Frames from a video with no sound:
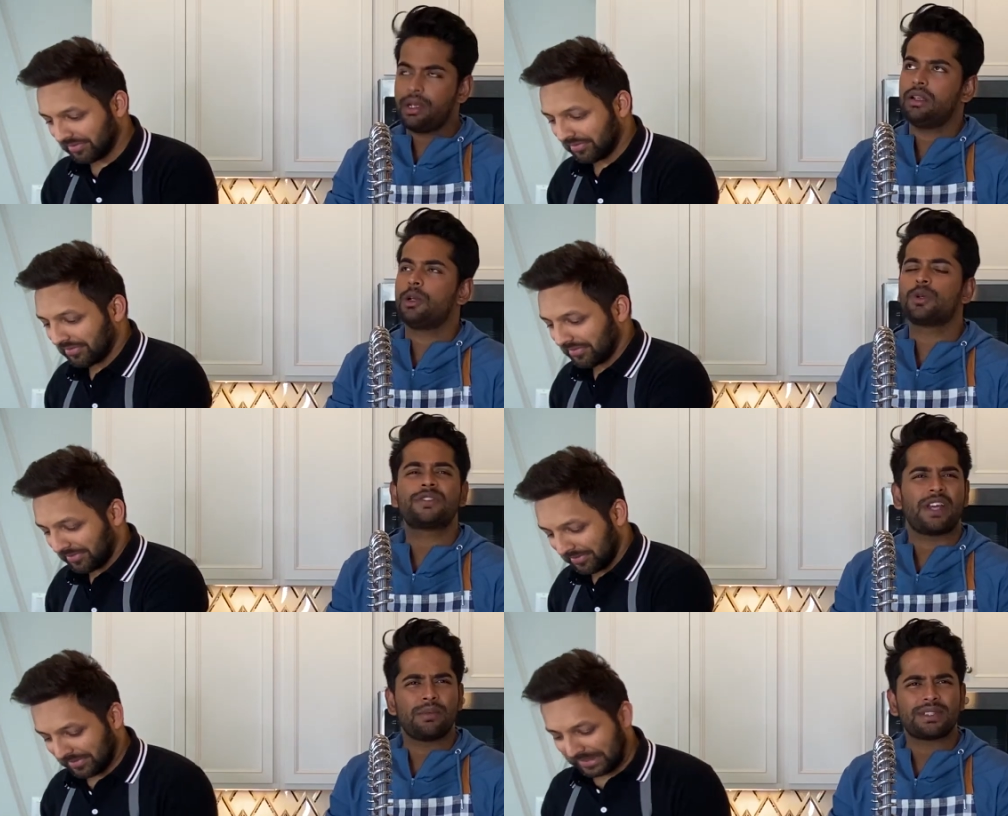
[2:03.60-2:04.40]
Speaker 1: I mean, it
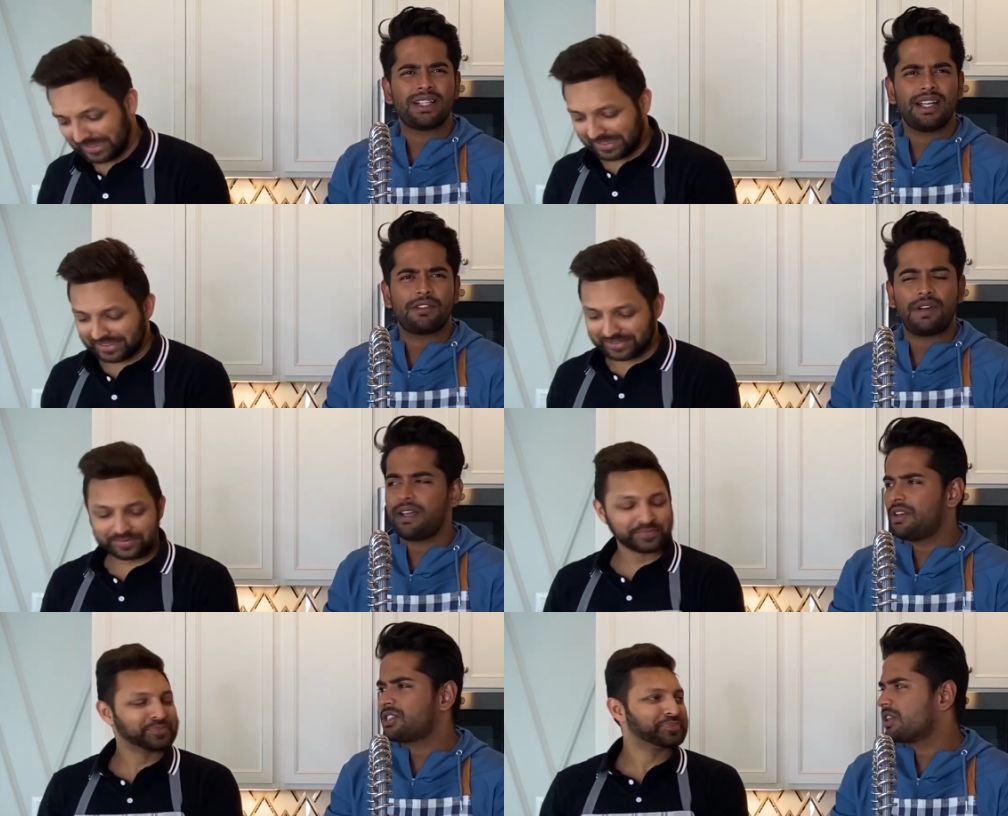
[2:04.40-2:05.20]
was famous like
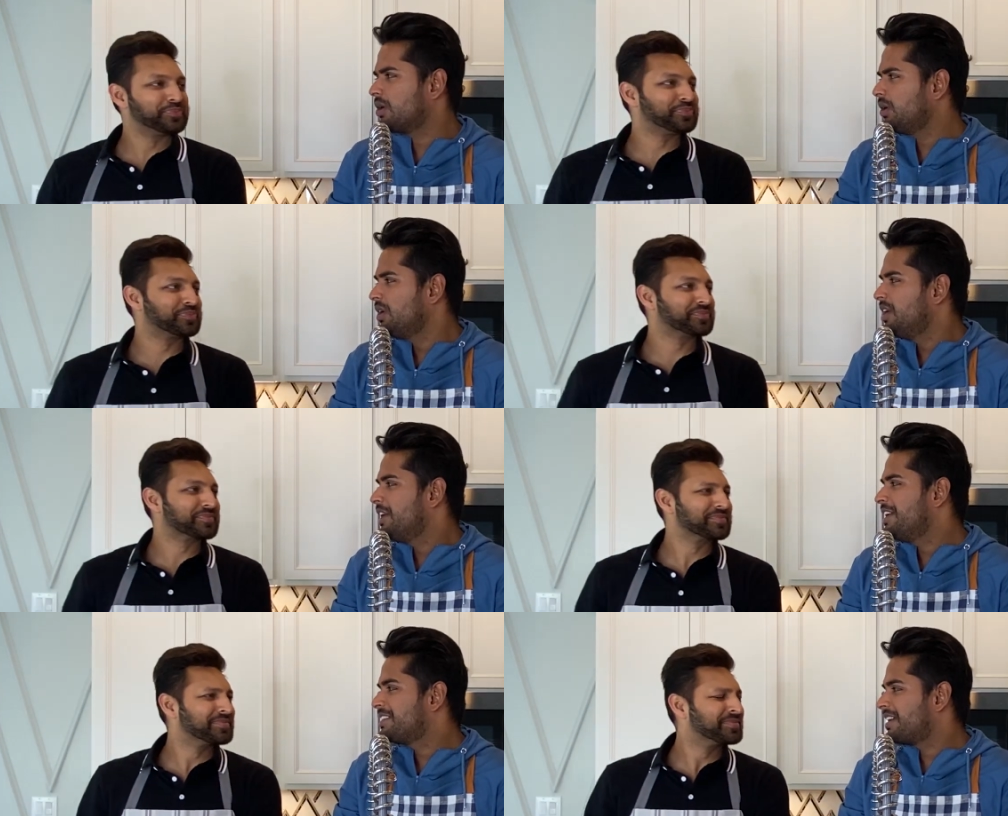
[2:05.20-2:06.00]
five years ago.
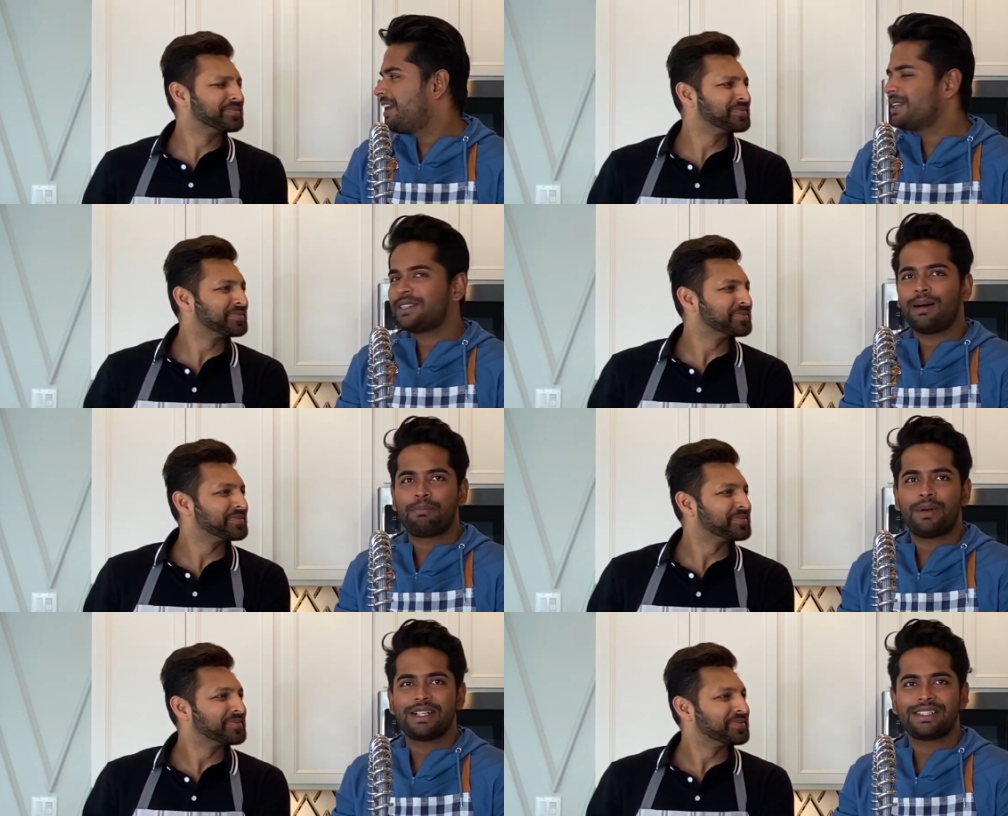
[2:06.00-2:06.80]
Is uh,
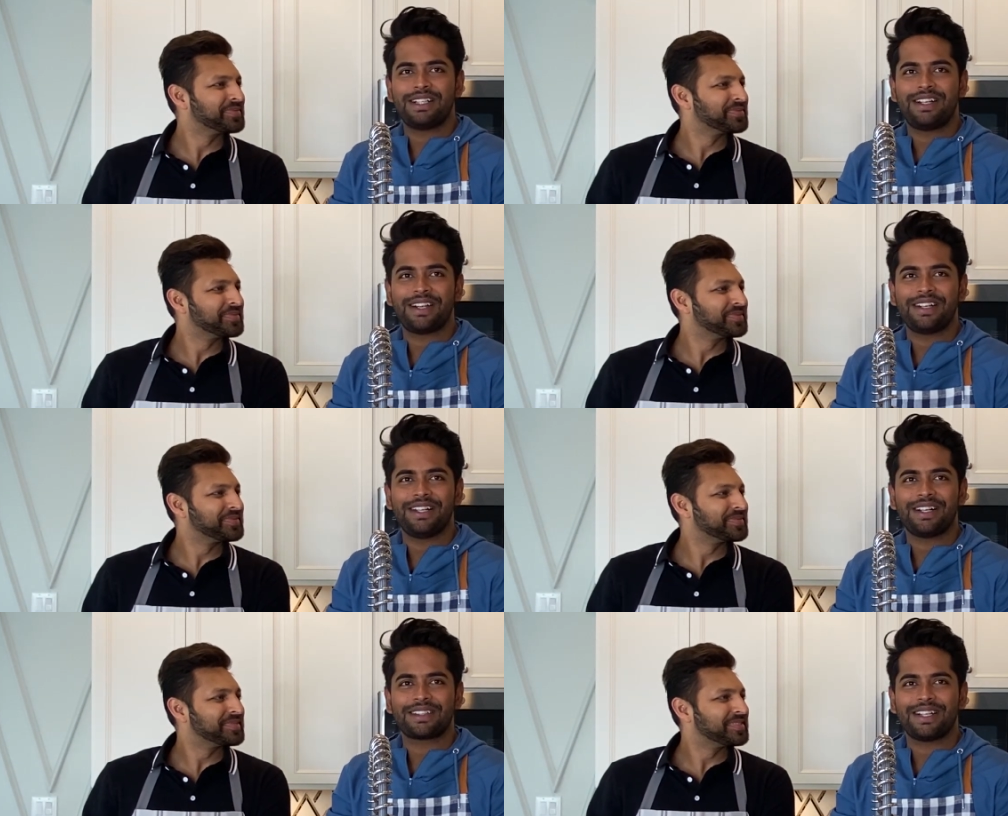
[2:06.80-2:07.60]
"Thappar se dar
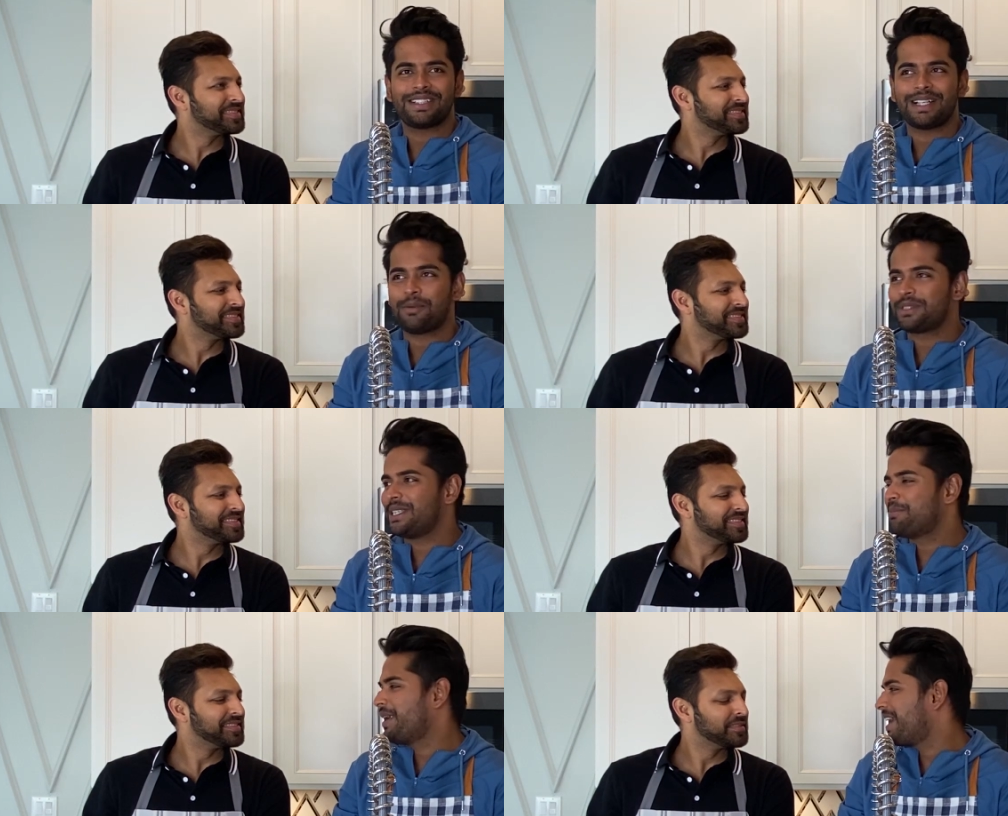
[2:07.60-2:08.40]
nahi lagta, saap
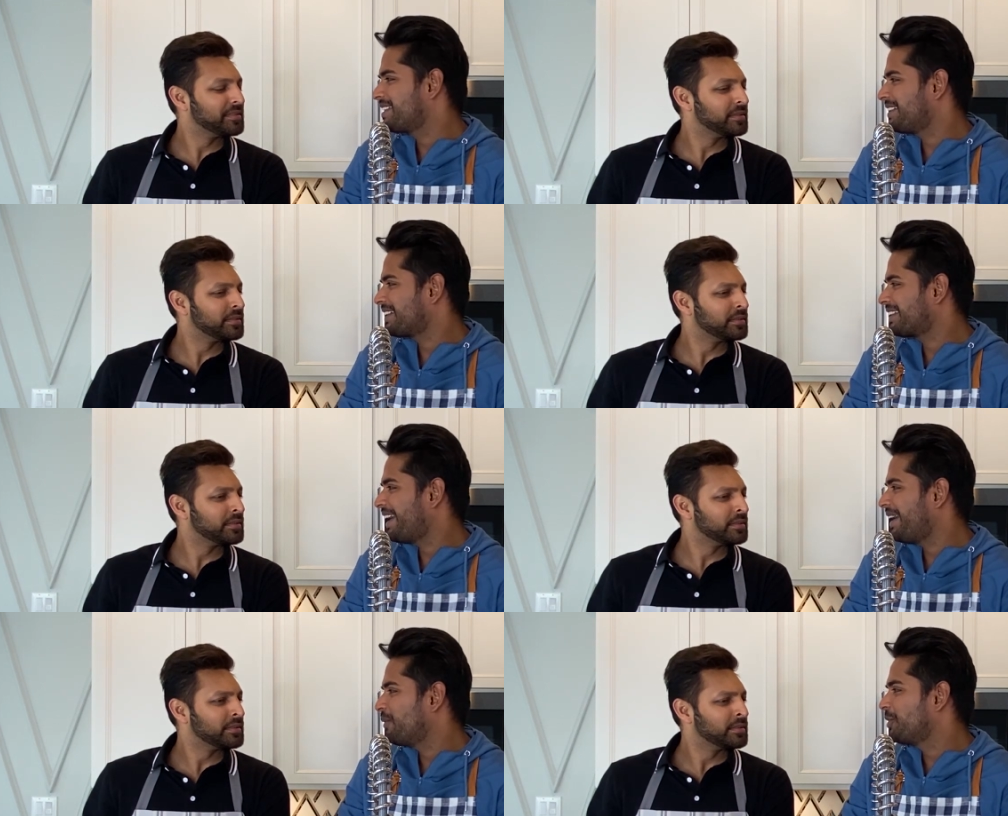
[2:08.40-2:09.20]
pyar se
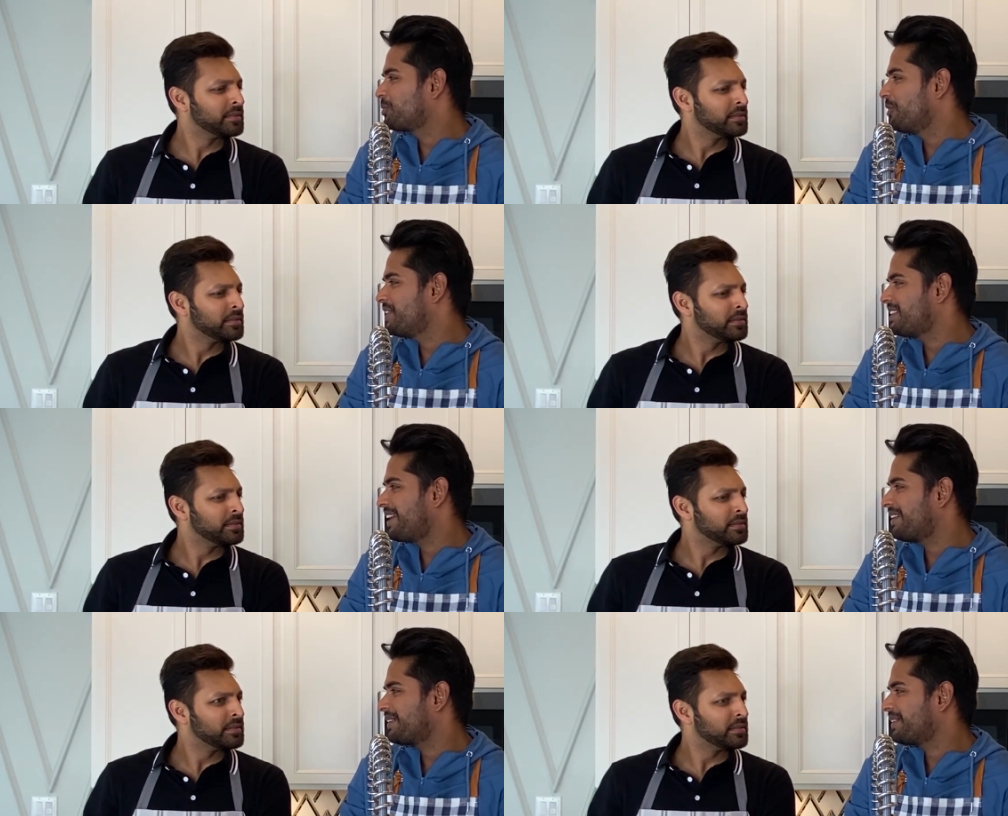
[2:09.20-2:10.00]
lagta hai." Which movie is
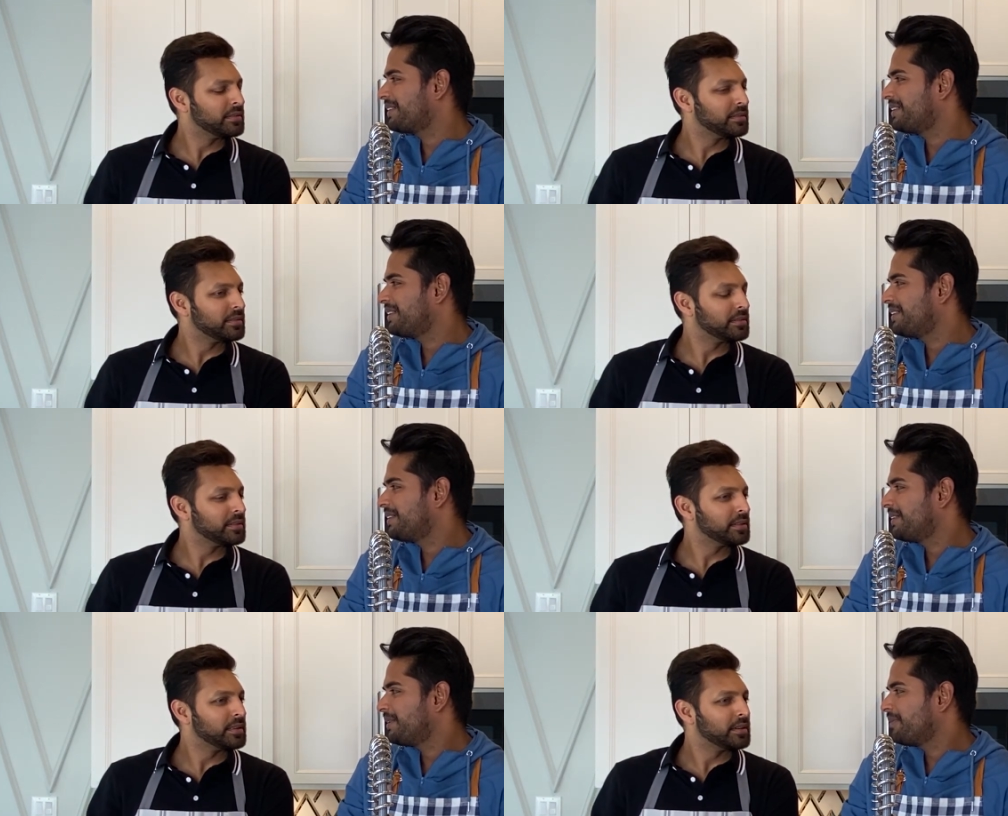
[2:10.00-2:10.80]
that?
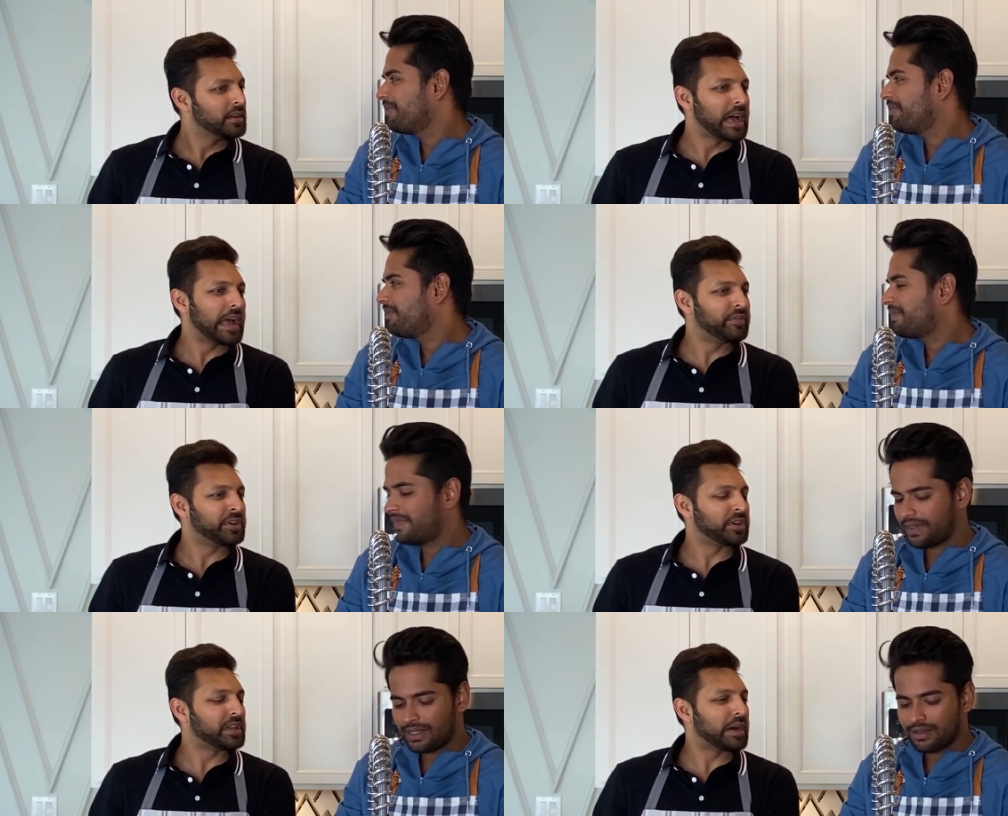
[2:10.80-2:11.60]
Speaker 2: I
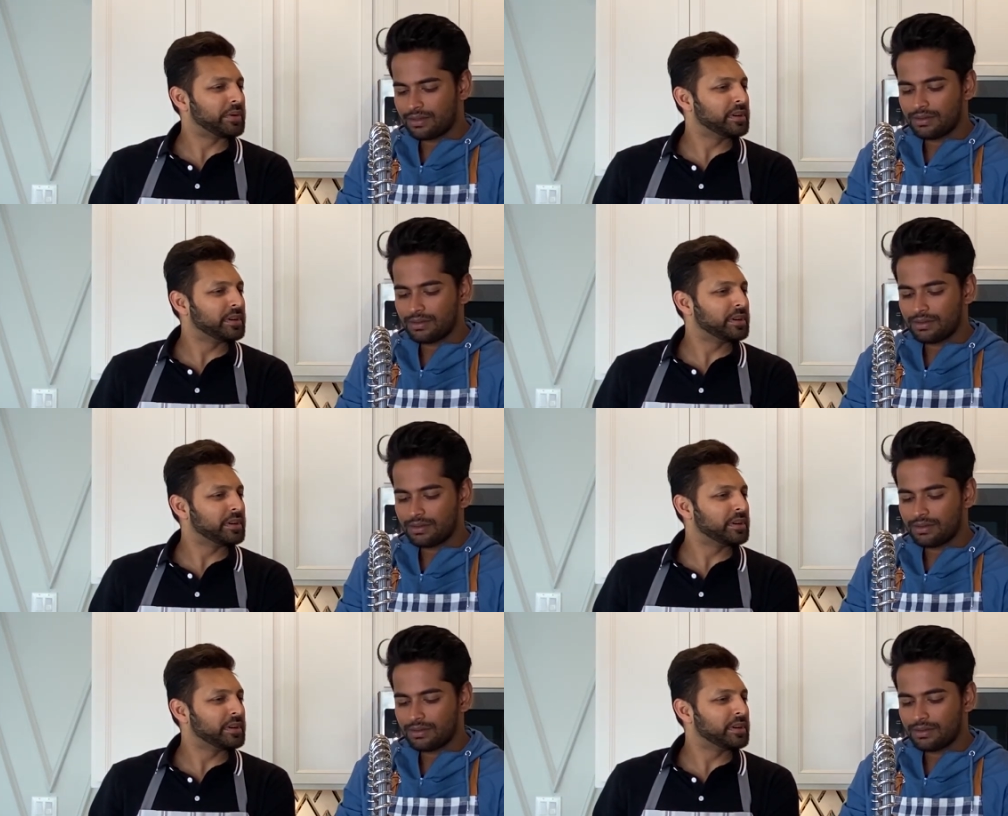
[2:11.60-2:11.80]
haven't heard that